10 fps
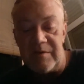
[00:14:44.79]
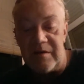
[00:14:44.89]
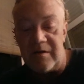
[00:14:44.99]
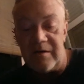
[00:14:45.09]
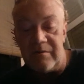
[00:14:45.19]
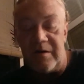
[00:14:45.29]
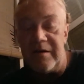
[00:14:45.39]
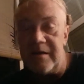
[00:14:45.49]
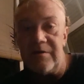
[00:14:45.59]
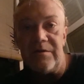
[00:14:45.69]
It's gonna
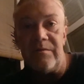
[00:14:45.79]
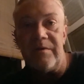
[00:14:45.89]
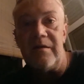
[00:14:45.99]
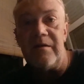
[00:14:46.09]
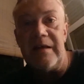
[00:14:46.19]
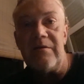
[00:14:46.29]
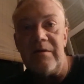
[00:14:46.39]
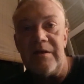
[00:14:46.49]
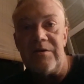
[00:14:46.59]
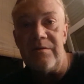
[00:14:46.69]
turn into real
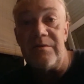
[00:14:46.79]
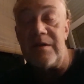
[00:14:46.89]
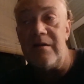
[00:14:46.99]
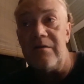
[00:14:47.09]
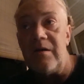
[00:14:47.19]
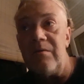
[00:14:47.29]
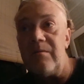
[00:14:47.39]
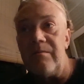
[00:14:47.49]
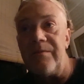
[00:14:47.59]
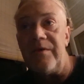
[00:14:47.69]
legal issues that you don't
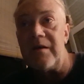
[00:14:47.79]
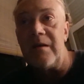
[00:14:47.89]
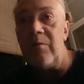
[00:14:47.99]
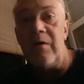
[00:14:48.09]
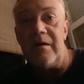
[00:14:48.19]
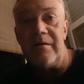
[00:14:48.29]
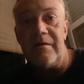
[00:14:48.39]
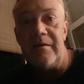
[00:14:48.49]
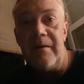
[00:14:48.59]
fucking want.